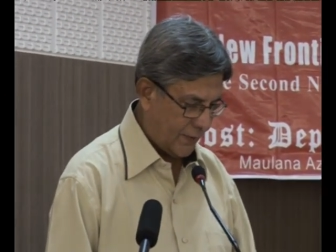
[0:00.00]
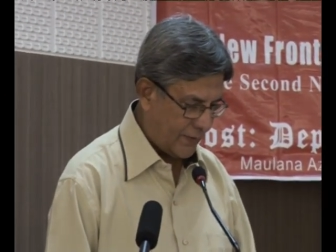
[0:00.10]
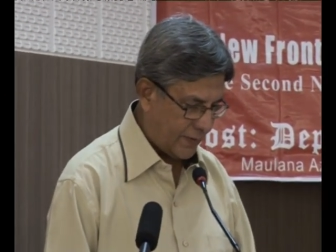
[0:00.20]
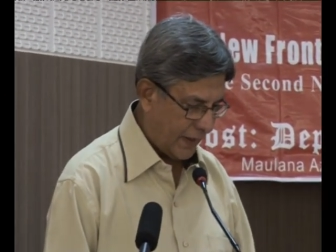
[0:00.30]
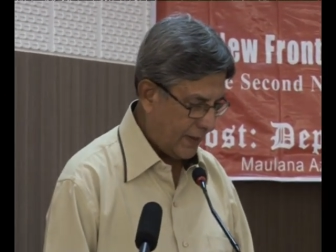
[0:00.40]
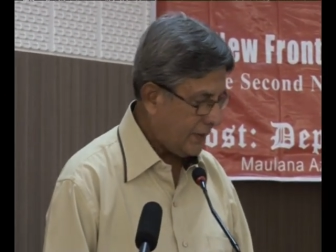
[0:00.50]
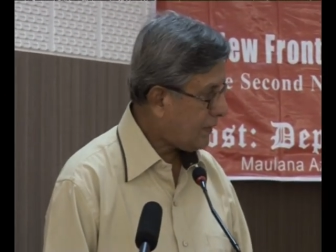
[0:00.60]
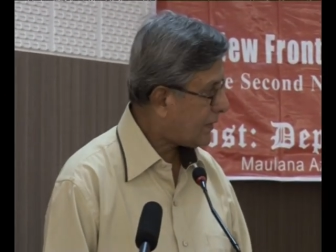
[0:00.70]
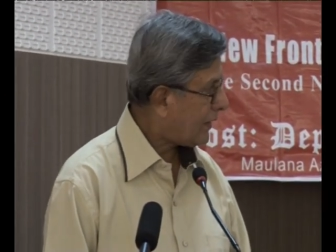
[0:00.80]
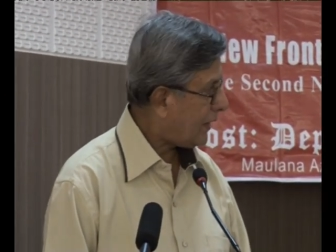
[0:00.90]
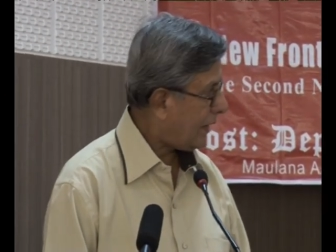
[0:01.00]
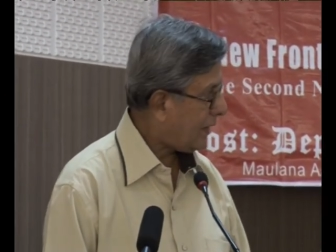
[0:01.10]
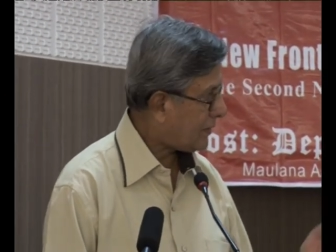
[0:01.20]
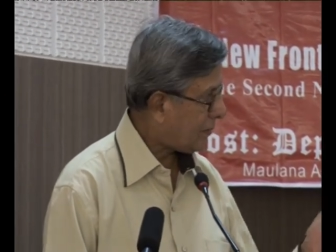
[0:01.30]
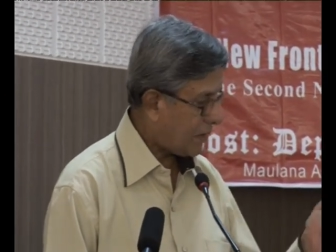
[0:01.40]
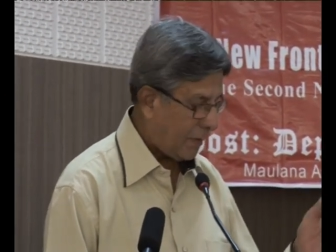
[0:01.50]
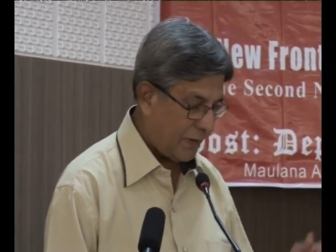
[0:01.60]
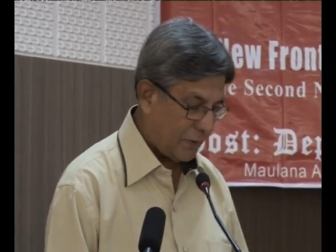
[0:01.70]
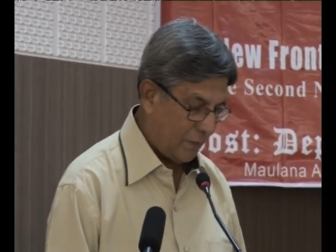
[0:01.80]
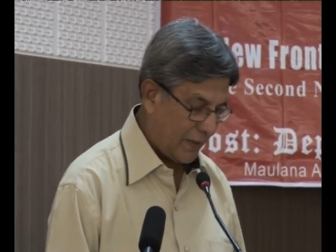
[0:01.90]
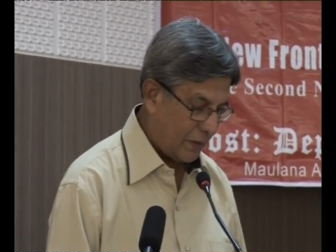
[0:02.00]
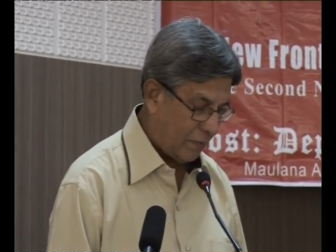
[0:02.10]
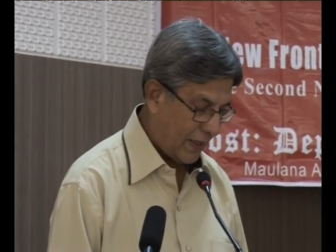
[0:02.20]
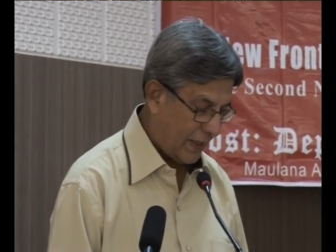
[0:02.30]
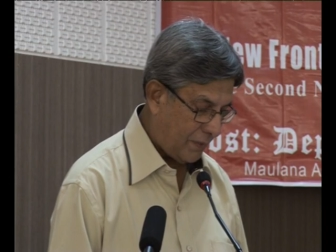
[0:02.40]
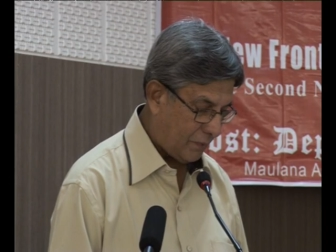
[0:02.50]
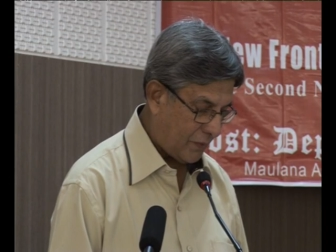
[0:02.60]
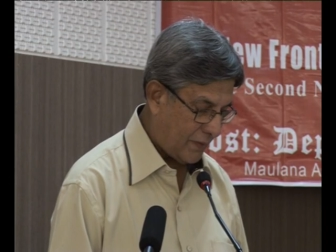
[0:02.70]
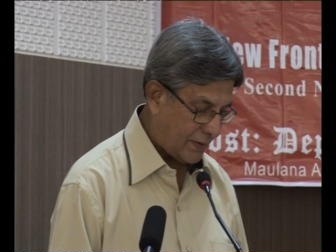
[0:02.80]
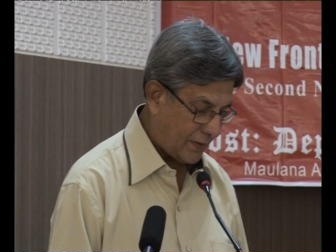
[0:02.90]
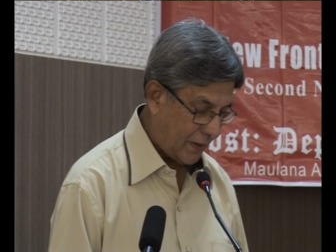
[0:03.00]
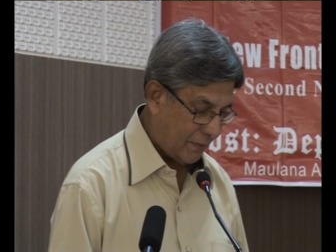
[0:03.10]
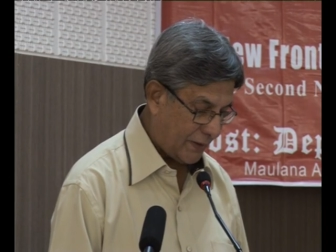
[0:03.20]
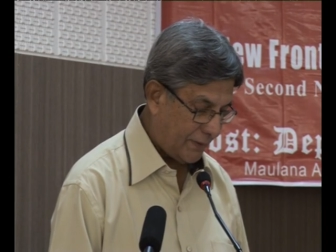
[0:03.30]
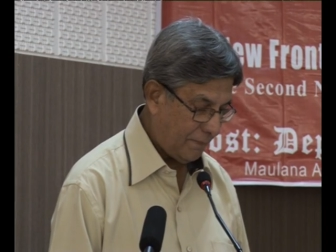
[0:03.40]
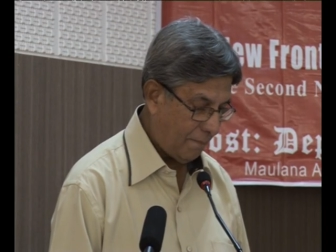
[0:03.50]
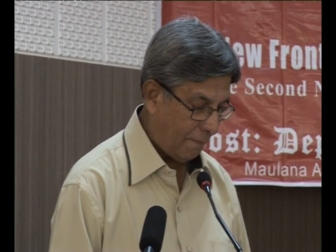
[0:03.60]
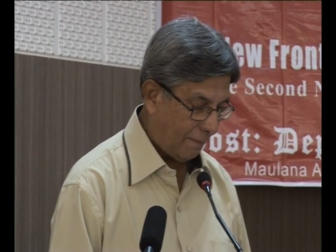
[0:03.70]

stand and some comment made by Professor Ramanan,